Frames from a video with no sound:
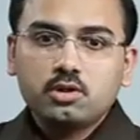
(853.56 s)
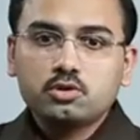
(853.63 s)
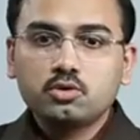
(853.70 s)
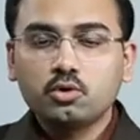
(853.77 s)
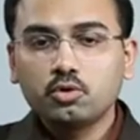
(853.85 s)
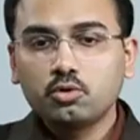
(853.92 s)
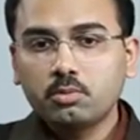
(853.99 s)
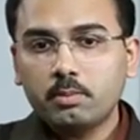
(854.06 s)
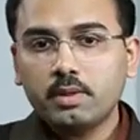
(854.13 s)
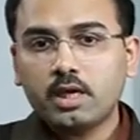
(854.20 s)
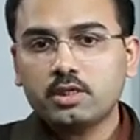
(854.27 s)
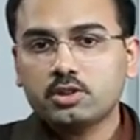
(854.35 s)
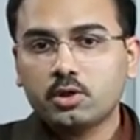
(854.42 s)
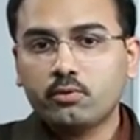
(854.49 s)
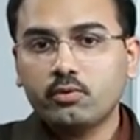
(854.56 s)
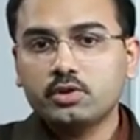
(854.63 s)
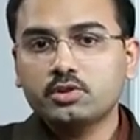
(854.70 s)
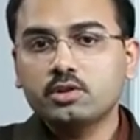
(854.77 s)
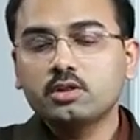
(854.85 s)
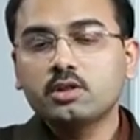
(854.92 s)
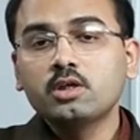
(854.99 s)
So you may be asked a
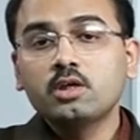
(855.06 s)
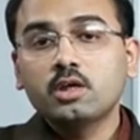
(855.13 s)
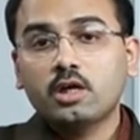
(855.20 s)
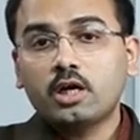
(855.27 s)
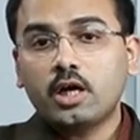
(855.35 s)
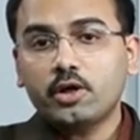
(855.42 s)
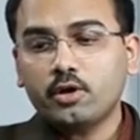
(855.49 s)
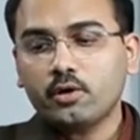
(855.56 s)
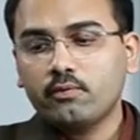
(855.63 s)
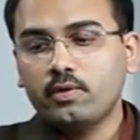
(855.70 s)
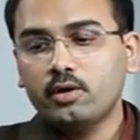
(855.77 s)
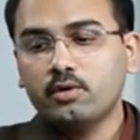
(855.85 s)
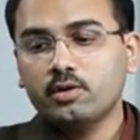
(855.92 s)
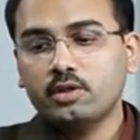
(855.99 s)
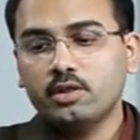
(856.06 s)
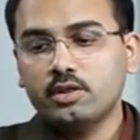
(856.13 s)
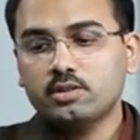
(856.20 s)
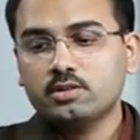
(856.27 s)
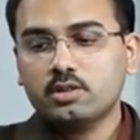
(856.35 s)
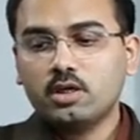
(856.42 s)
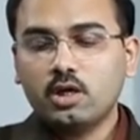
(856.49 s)
question, cardiac failure
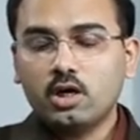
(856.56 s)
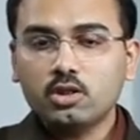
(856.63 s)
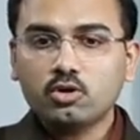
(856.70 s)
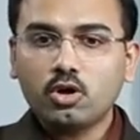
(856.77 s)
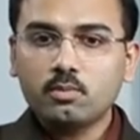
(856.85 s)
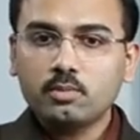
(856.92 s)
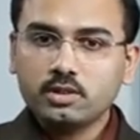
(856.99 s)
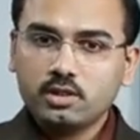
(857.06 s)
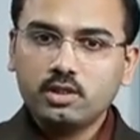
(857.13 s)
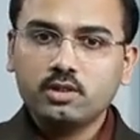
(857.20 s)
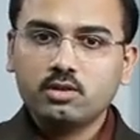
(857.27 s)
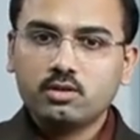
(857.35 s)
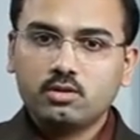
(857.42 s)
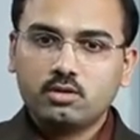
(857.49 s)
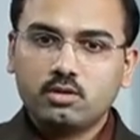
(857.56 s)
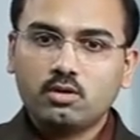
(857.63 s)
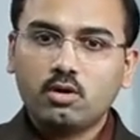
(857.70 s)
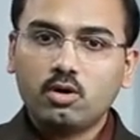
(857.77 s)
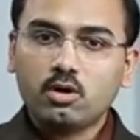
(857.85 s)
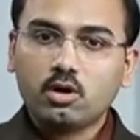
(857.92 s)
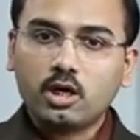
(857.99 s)
is uncommon in
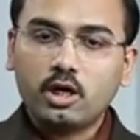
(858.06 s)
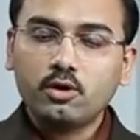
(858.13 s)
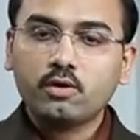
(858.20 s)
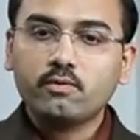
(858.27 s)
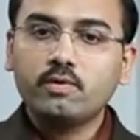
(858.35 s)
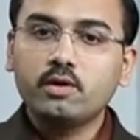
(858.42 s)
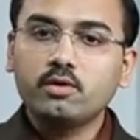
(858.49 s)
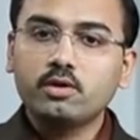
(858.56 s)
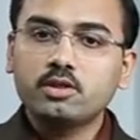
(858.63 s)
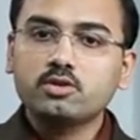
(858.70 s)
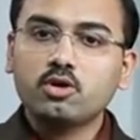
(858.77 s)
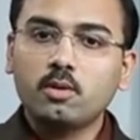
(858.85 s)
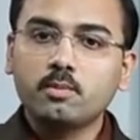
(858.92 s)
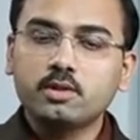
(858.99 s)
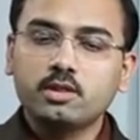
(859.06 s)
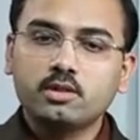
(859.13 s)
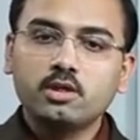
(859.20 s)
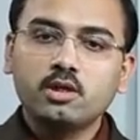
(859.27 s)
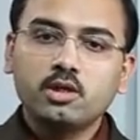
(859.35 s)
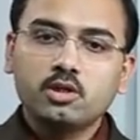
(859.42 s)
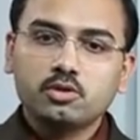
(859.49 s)
or cardiac failure is common
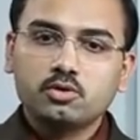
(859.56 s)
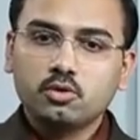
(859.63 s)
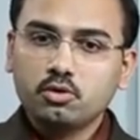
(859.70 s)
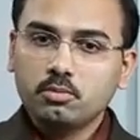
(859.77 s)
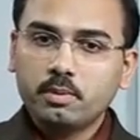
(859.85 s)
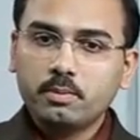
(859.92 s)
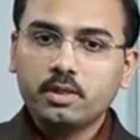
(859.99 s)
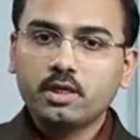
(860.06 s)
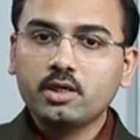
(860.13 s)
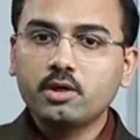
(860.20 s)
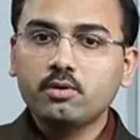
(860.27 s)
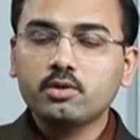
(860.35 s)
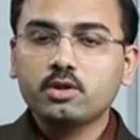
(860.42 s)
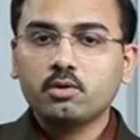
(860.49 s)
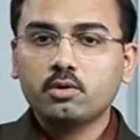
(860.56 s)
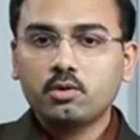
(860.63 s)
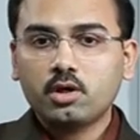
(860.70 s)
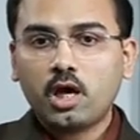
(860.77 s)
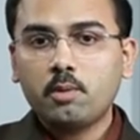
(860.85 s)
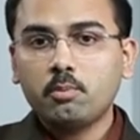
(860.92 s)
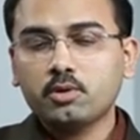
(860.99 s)
in. So you may be given
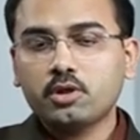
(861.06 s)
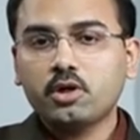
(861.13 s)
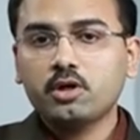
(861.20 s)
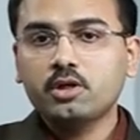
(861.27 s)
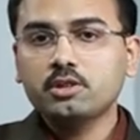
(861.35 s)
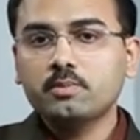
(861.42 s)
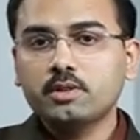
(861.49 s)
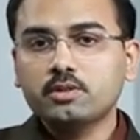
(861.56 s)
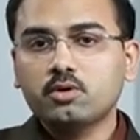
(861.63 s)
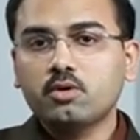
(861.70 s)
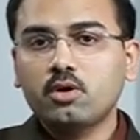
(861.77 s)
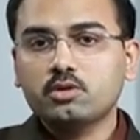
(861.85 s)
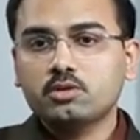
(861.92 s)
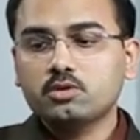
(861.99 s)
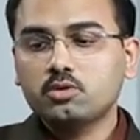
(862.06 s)
hypothyroidism as a cause.